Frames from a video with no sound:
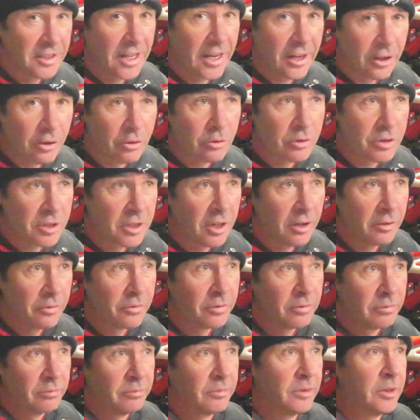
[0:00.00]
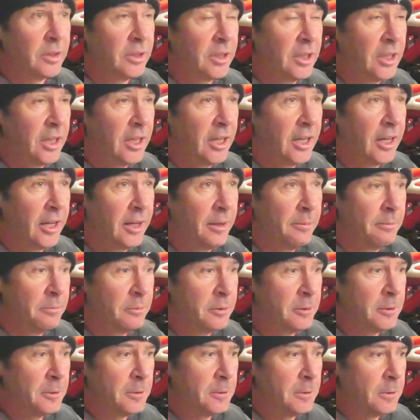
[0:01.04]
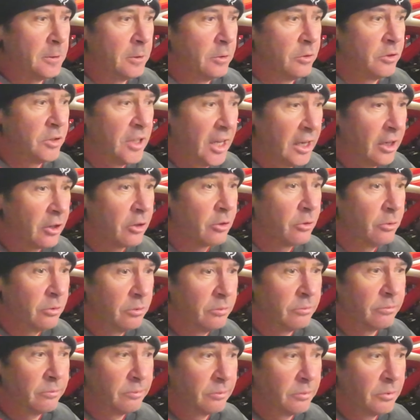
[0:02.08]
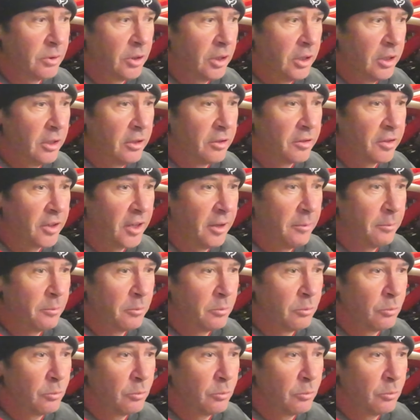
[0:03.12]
technical stuff. Um, technical is um,